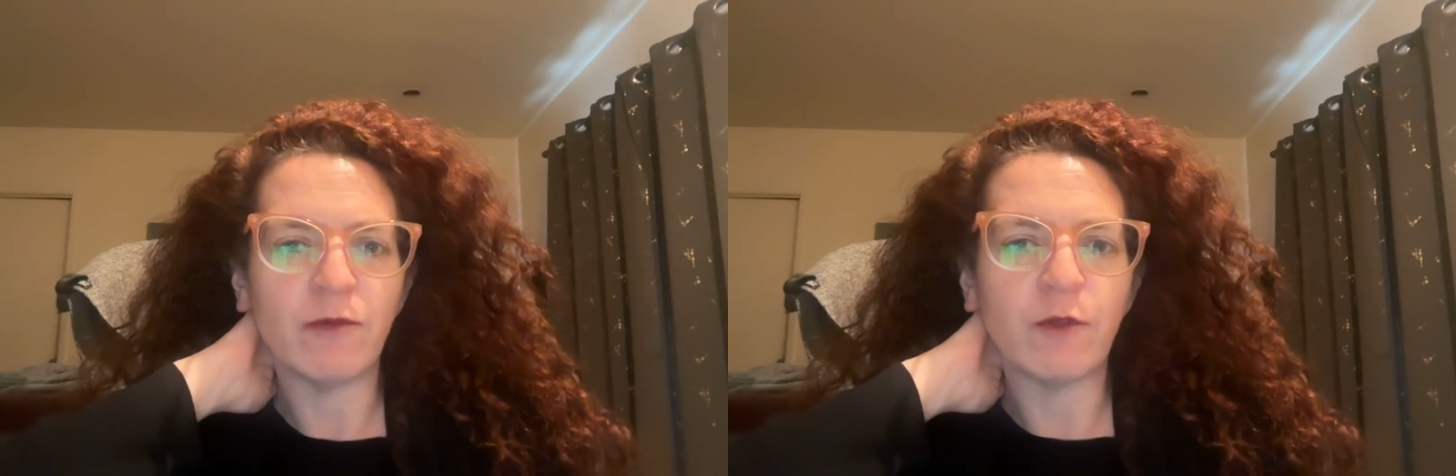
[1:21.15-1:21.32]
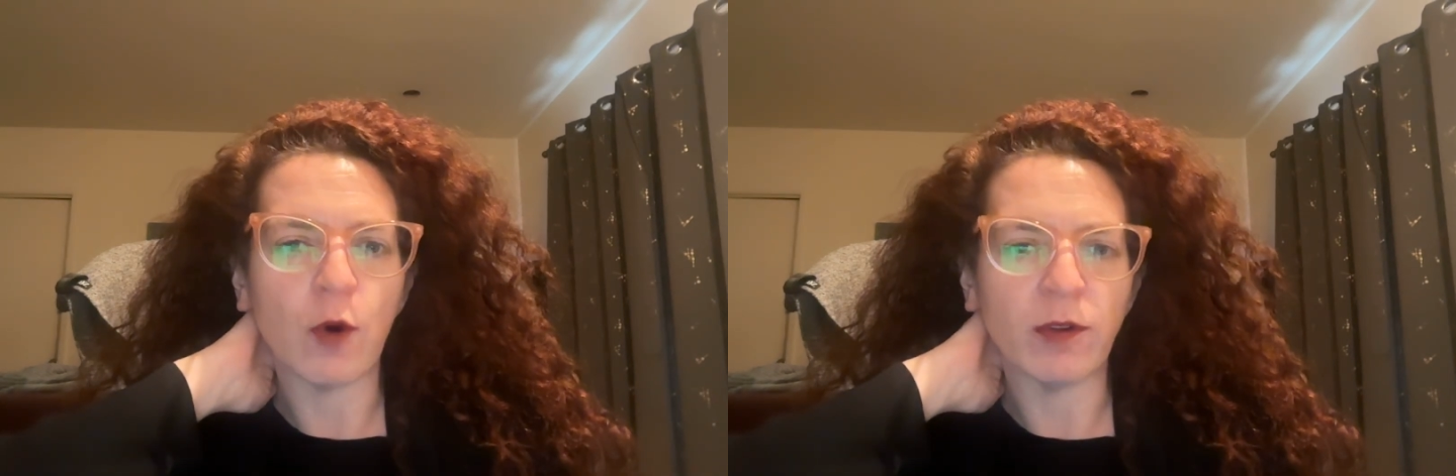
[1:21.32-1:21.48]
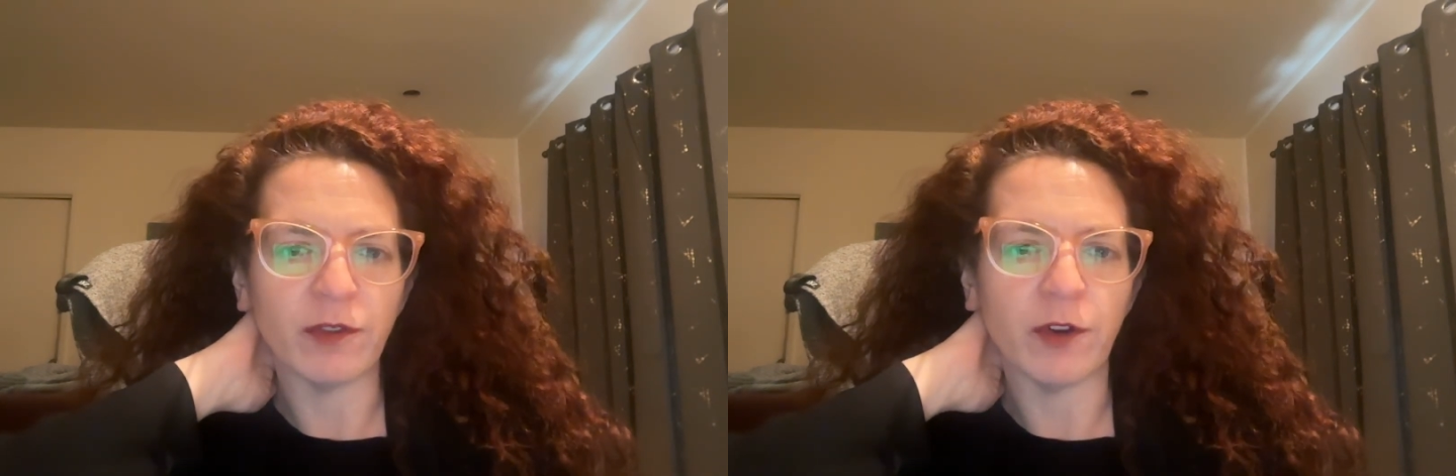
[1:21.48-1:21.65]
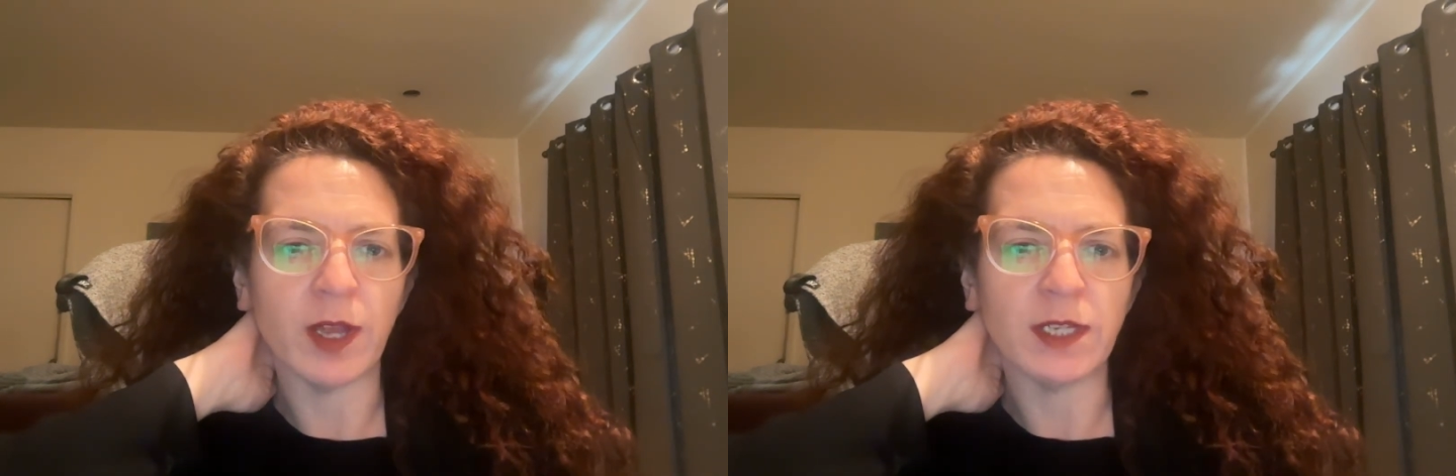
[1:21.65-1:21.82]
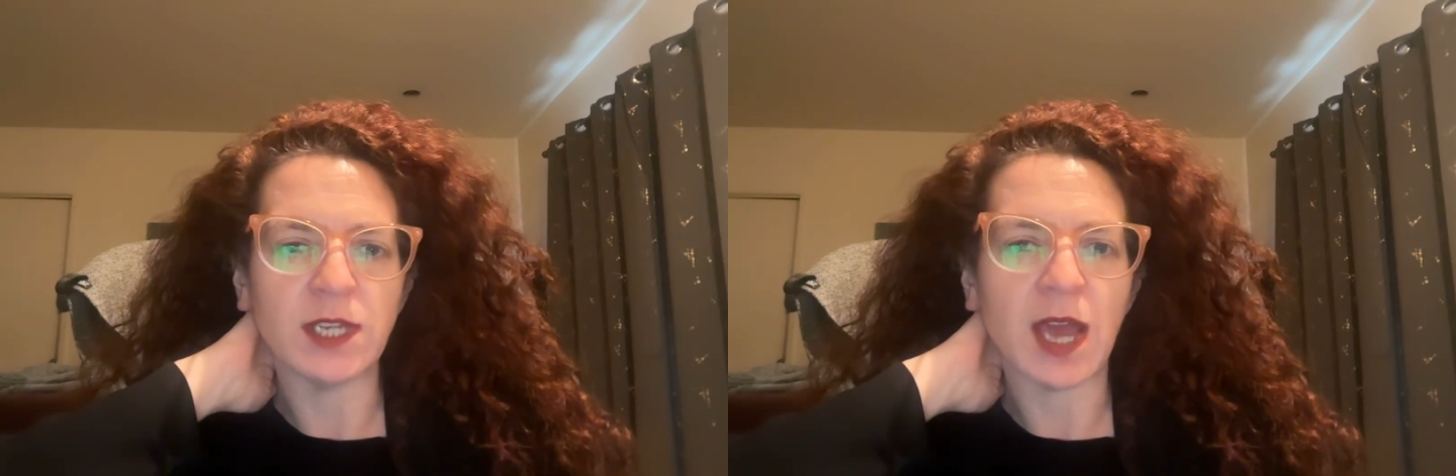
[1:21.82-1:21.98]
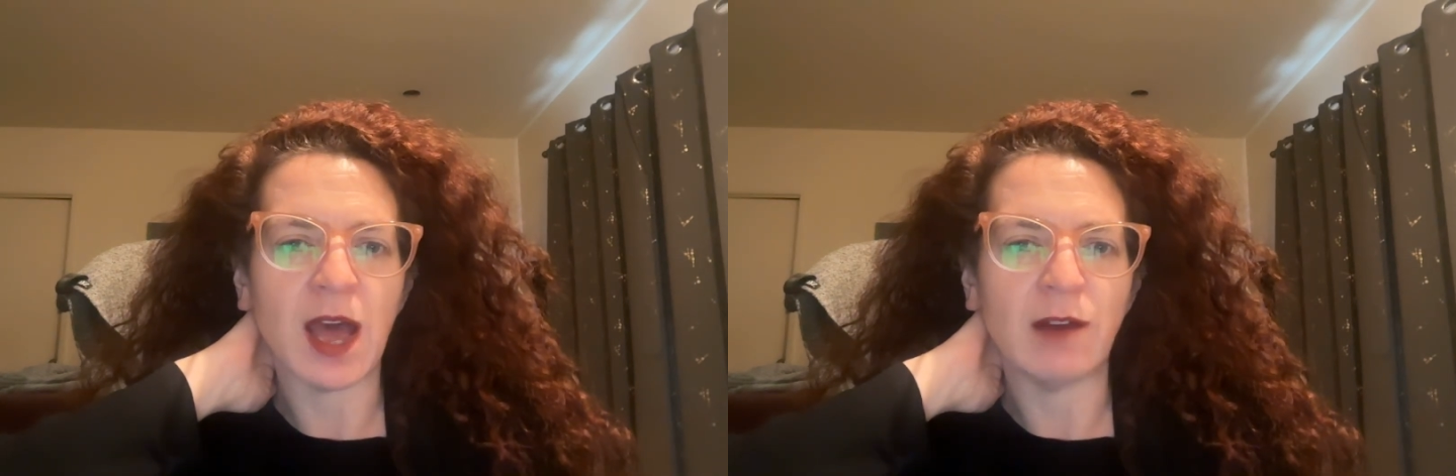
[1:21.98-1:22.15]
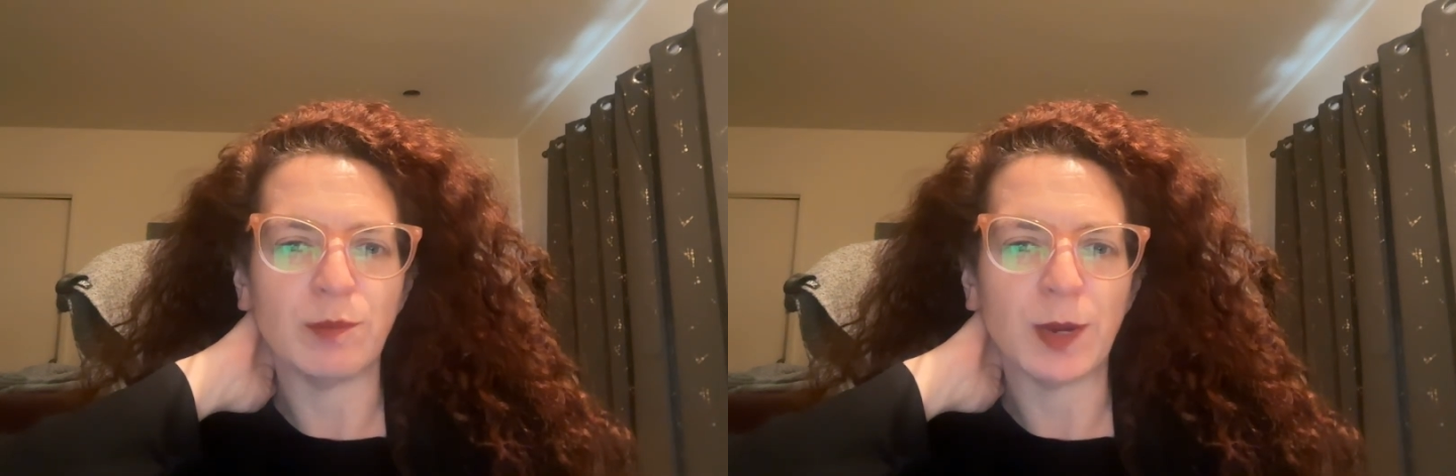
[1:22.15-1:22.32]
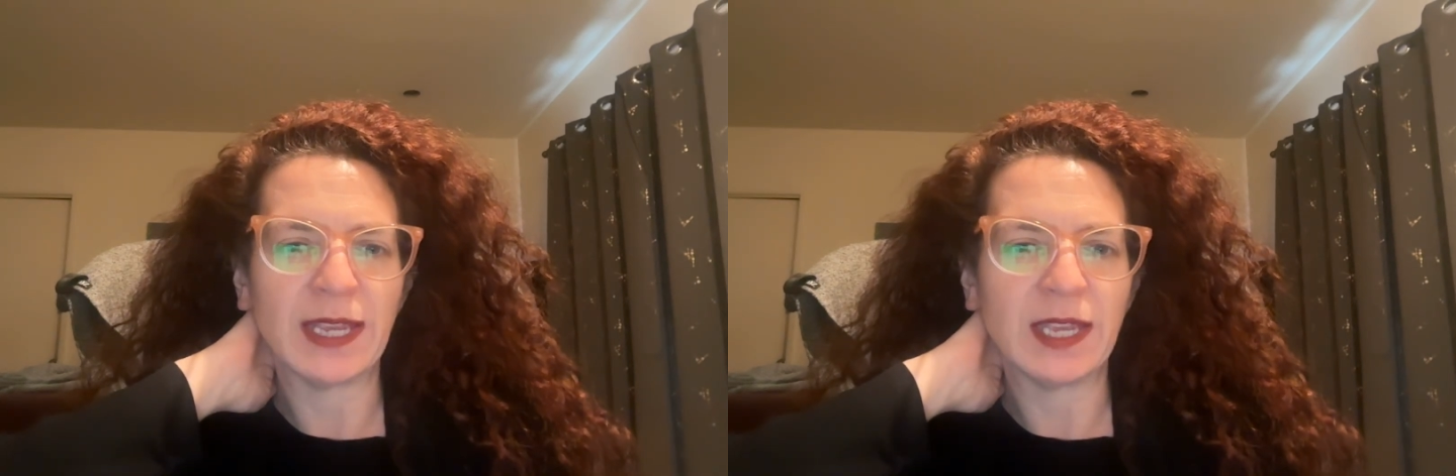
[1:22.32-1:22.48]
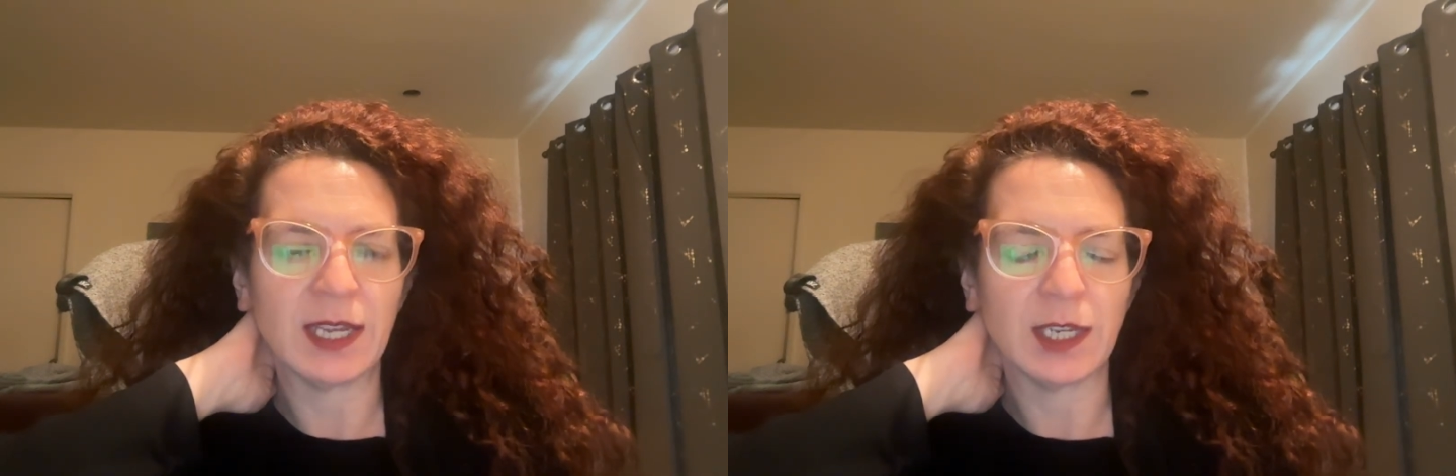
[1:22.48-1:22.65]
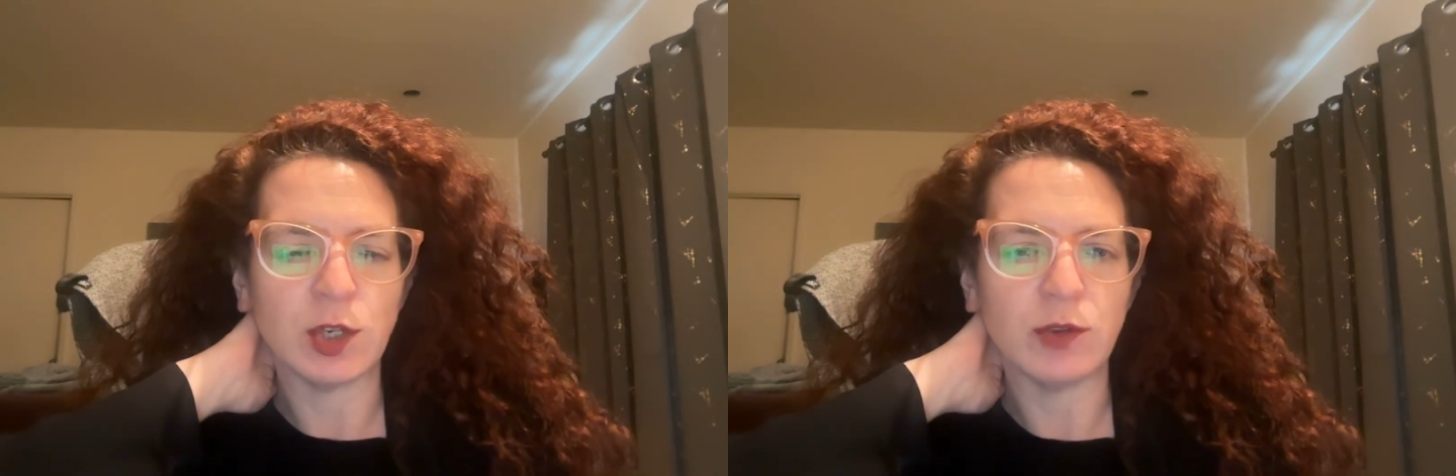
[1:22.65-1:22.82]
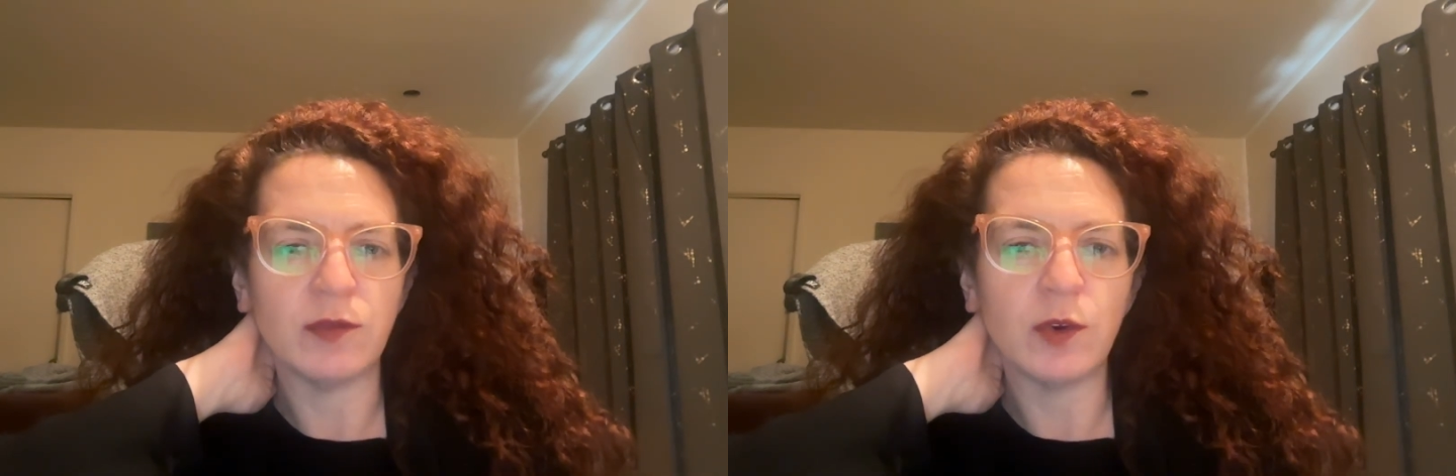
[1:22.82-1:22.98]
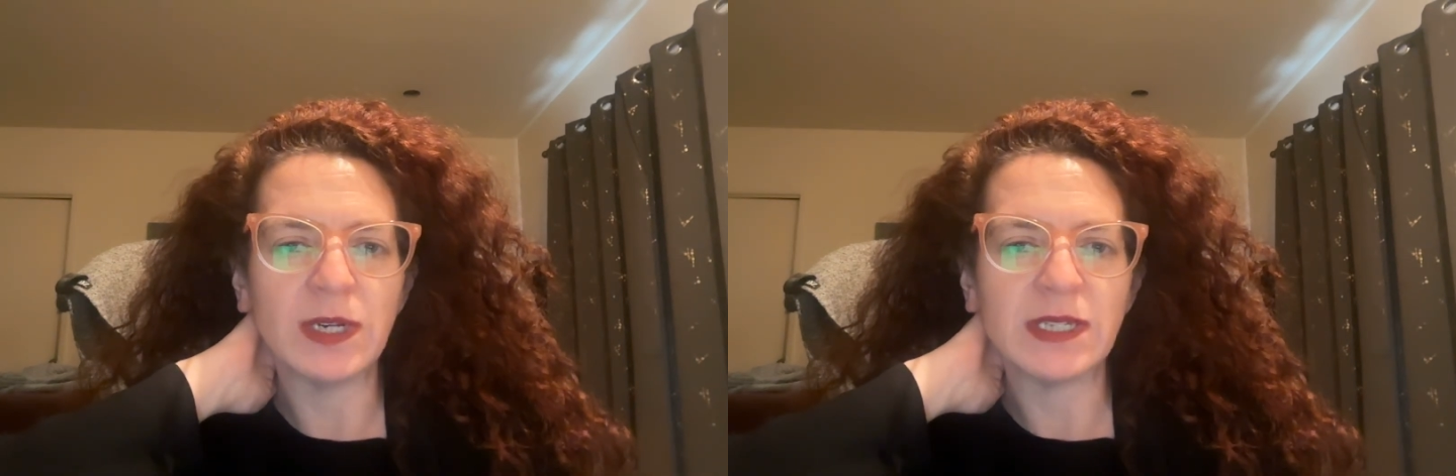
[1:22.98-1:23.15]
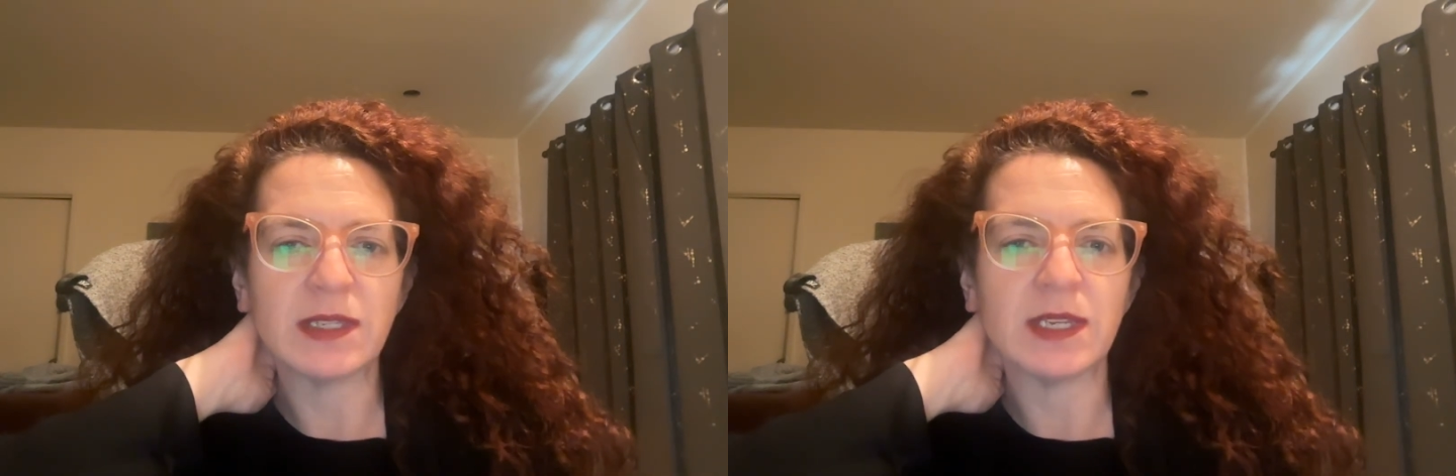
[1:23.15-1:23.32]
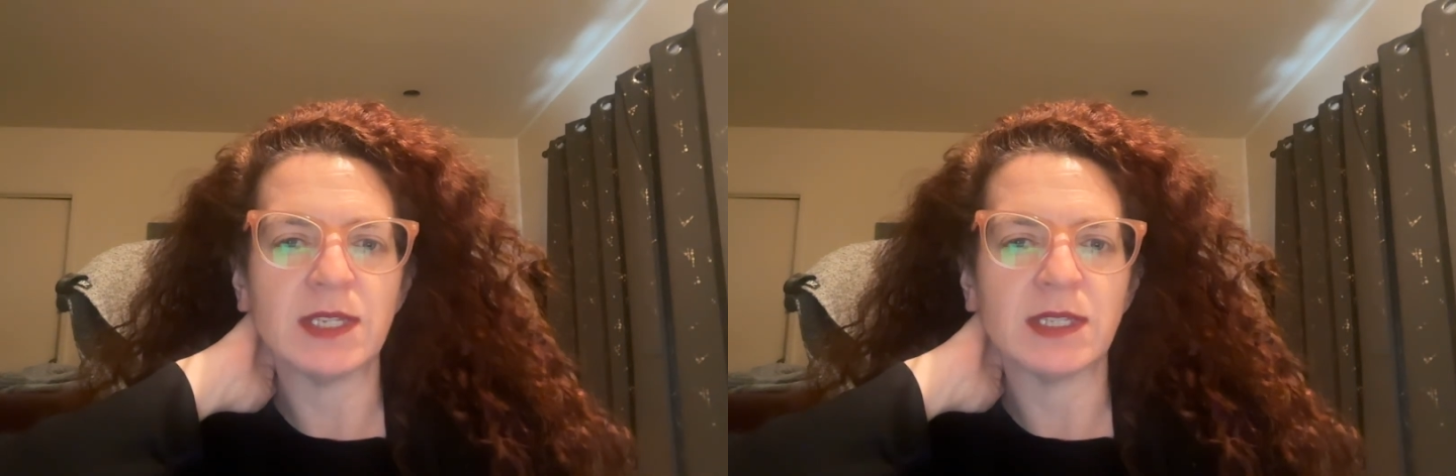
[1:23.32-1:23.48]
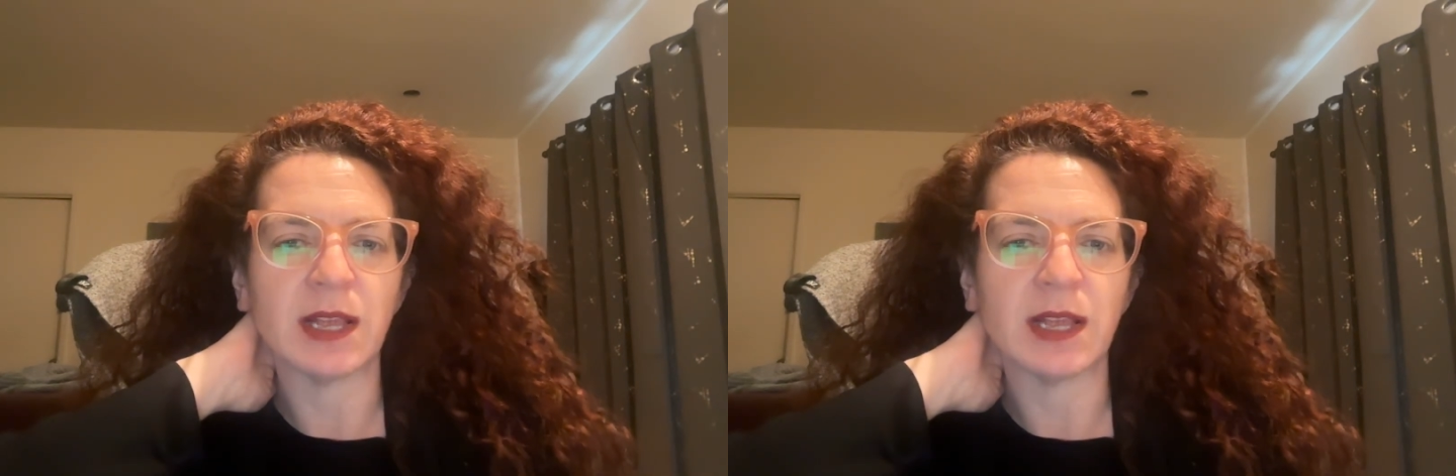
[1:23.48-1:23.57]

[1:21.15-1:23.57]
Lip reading: forefront of breaking in new voices,